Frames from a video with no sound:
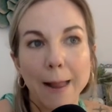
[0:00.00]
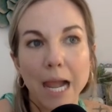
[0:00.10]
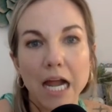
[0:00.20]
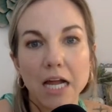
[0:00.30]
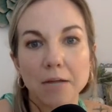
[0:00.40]

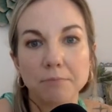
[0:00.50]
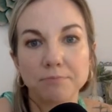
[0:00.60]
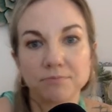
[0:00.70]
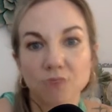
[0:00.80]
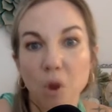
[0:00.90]

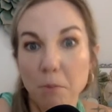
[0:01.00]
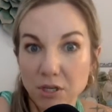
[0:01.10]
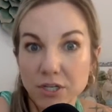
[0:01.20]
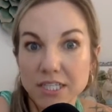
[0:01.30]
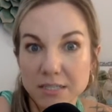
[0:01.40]
Are
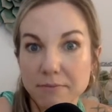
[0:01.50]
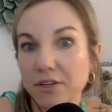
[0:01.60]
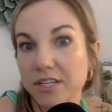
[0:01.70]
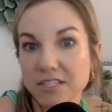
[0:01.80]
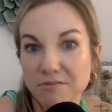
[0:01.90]
millions and
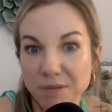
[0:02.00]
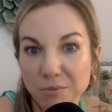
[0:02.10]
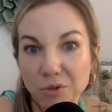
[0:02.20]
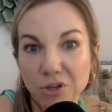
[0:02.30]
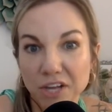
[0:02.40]
millions of
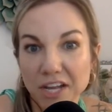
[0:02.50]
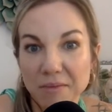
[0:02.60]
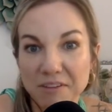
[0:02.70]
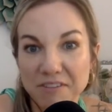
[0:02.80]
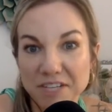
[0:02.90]
people looking at
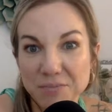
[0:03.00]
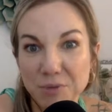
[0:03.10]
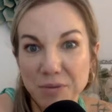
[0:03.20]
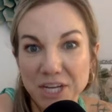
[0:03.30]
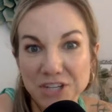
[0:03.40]
my
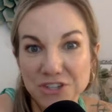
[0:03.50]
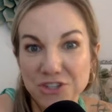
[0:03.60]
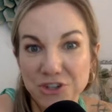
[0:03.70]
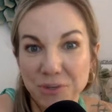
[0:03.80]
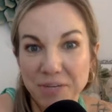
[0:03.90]
Facebook page
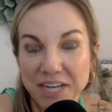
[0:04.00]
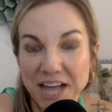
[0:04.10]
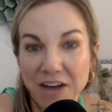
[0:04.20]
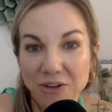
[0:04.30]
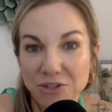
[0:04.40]
determining
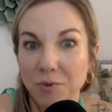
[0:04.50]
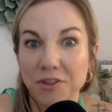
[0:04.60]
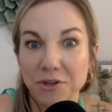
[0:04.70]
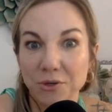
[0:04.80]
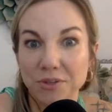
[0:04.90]
how to
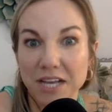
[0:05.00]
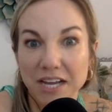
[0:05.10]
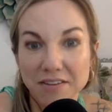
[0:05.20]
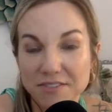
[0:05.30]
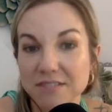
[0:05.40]
run their own
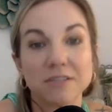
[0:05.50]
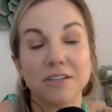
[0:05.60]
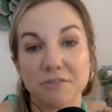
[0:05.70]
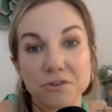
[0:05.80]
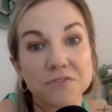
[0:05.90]
lives?
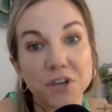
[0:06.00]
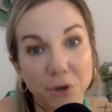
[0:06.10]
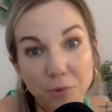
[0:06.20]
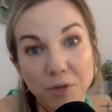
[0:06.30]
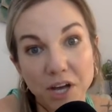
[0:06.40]
First of all, I
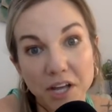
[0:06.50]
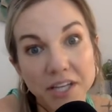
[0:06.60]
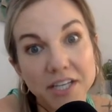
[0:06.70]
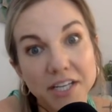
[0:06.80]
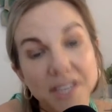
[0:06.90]
hope not.
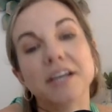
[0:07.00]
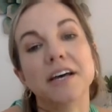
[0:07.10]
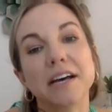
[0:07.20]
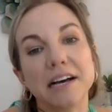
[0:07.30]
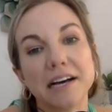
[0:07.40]

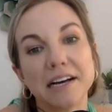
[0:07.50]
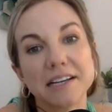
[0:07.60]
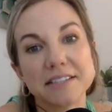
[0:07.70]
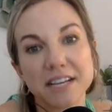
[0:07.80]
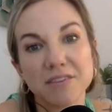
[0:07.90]

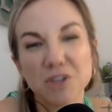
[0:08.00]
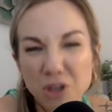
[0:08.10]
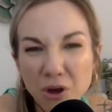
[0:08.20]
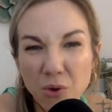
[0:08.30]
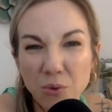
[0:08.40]
Second of all,
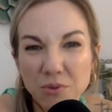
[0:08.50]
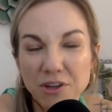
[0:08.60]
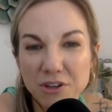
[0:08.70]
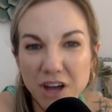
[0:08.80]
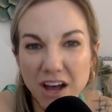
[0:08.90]
no,
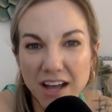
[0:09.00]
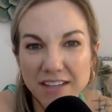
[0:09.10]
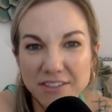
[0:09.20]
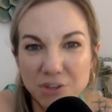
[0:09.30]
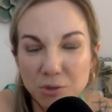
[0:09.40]
they're not.
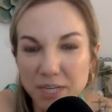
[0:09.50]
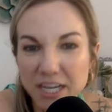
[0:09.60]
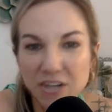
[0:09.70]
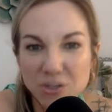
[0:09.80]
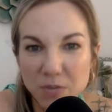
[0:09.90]
Nobody
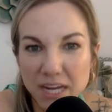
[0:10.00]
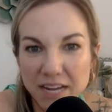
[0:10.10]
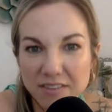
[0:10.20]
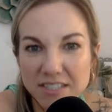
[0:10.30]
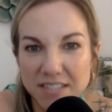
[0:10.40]
cares what I
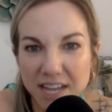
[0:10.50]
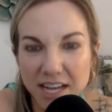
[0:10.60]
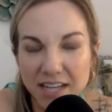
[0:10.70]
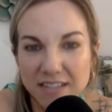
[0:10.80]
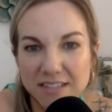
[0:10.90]
have to
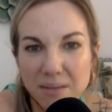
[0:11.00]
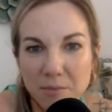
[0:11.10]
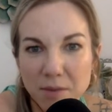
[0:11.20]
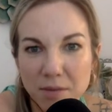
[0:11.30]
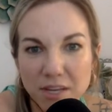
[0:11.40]
say except
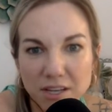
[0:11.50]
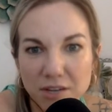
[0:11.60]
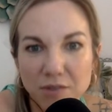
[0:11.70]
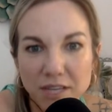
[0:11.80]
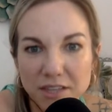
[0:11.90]
maybe,
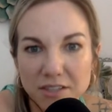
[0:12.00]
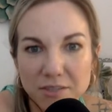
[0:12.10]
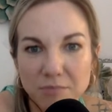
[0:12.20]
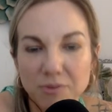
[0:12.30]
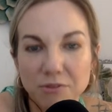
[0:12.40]
like
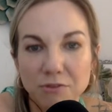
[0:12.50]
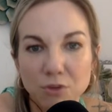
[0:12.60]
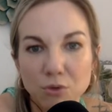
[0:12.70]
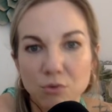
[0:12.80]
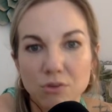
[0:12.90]
the
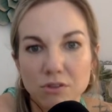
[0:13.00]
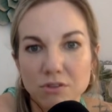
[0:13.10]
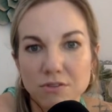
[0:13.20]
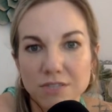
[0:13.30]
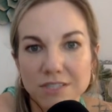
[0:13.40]
few
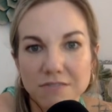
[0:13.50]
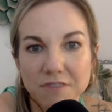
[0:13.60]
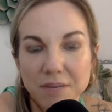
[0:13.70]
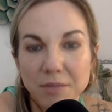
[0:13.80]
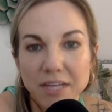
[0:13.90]
close friends and
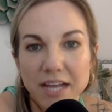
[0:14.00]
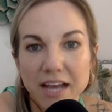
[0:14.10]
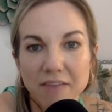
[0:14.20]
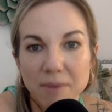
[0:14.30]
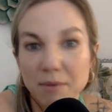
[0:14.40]
family I
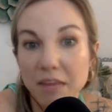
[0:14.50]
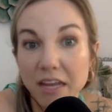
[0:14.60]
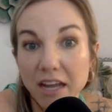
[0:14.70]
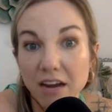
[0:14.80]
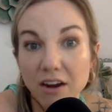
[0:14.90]
have. Maybe they
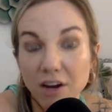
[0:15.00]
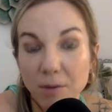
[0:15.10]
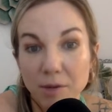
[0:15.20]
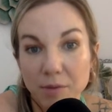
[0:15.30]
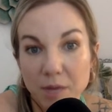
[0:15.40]
care
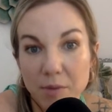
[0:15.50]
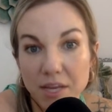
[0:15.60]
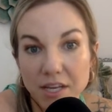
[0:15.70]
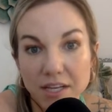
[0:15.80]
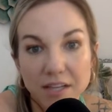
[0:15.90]
about my
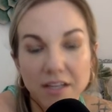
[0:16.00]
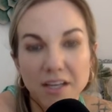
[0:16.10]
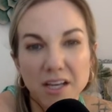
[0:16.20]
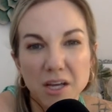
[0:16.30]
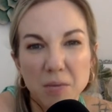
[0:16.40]
opinion.
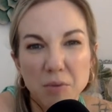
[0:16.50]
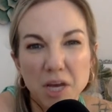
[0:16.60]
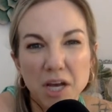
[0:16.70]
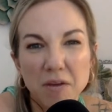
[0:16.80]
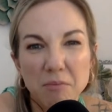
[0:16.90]

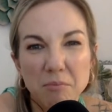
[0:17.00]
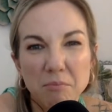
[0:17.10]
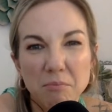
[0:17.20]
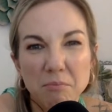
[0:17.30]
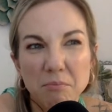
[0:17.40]
But
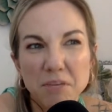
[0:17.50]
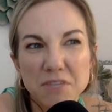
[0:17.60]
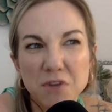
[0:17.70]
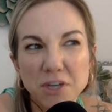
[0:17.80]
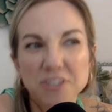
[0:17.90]
as
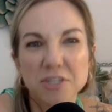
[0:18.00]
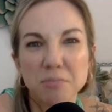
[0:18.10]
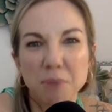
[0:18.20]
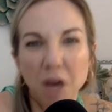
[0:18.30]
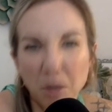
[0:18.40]
far as the
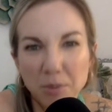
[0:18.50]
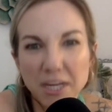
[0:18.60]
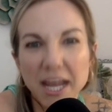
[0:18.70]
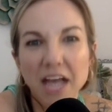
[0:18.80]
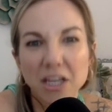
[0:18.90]

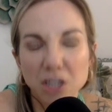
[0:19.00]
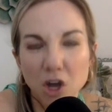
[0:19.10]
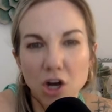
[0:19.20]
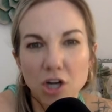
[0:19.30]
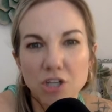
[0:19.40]
public at
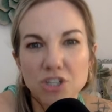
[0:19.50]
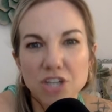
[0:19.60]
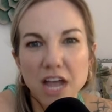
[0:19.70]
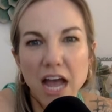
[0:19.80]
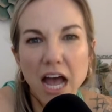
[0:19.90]

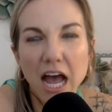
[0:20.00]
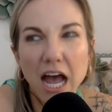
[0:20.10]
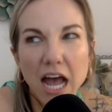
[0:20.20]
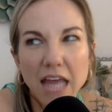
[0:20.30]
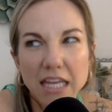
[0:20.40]
large,
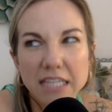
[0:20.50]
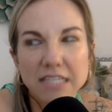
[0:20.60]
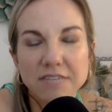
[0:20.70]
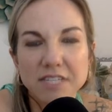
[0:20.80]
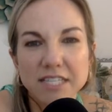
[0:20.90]
I think it's
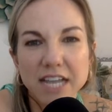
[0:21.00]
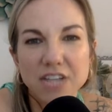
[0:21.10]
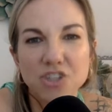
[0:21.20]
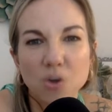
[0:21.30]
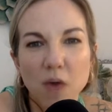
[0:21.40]
safe to say I
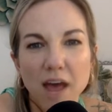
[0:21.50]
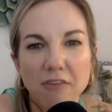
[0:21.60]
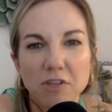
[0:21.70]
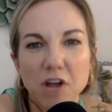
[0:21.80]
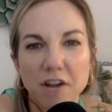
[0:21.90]
don't
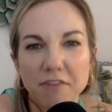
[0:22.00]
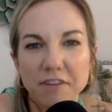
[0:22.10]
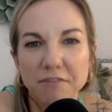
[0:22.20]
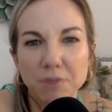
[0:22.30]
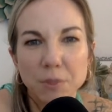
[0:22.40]
have a lot of
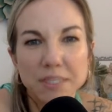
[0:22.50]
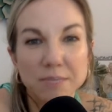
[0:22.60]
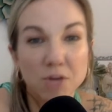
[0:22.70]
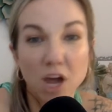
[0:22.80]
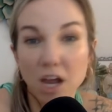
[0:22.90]
influence.
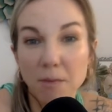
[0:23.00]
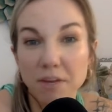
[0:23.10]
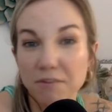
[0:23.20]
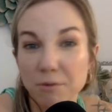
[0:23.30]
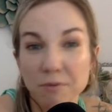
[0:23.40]
I'm not
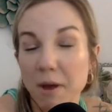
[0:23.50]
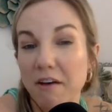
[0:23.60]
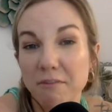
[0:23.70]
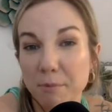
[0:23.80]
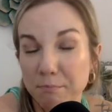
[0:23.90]
coming from
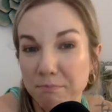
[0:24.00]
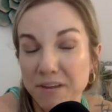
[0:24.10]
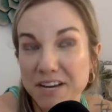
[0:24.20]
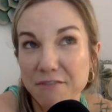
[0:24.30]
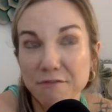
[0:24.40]

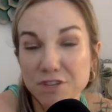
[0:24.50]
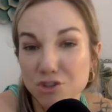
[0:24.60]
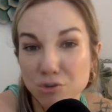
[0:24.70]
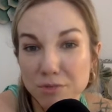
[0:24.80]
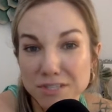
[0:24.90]
an
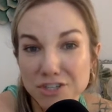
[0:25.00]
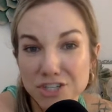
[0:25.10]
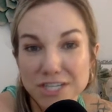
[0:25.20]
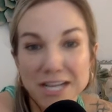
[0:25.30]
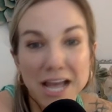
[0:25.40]
official
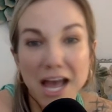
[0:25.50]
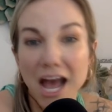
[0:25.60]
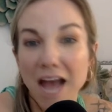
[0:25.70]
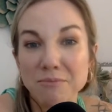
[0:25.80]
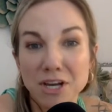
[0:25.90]
position.
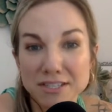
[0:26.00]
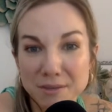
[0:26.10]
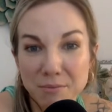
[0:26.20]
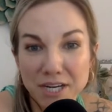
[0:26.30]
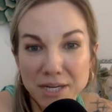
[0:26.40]
I'm not
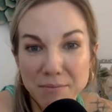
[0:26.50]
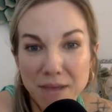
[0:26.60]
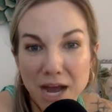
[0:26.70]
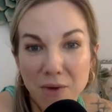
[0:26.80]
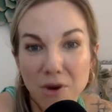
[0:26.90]
somebody in
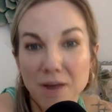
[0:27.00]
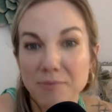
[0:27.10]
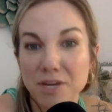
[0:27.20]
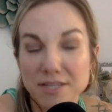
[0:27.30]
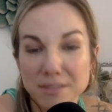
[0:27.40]
power.
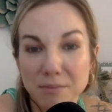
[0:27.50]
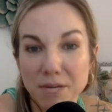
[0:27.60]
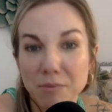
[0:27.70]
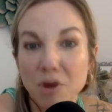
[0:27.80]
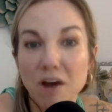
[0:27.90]
I'm not
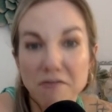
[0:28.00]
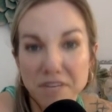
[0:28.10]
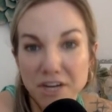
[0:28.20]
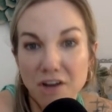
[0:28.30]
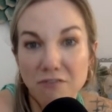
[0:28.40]
somebody
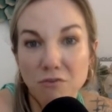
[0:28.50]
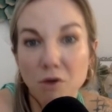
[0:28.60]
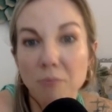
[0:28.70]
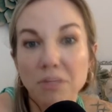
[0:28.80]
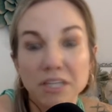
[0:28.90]
profiting off of
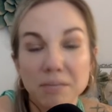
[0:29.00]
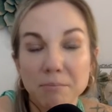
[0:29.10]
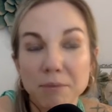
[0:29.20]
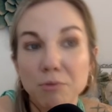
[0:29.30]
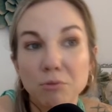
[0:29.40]
what
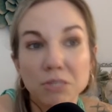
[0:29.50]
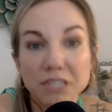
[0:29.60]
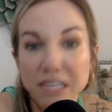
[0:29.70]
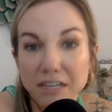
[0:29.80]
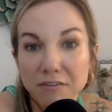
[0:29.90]
people
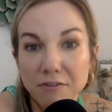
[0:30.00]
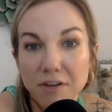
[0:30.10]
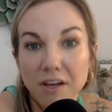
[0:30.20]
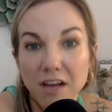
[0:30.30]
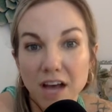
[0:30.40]
believe
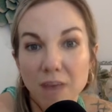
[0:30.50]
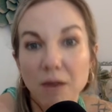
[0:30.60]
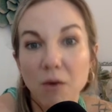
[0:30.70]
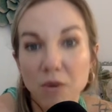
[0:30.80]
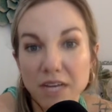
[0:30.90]

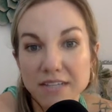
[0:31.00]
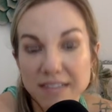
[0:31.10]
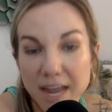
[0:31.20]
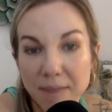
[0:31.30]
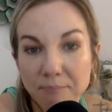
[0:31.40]
about what I
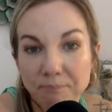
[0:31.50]
say.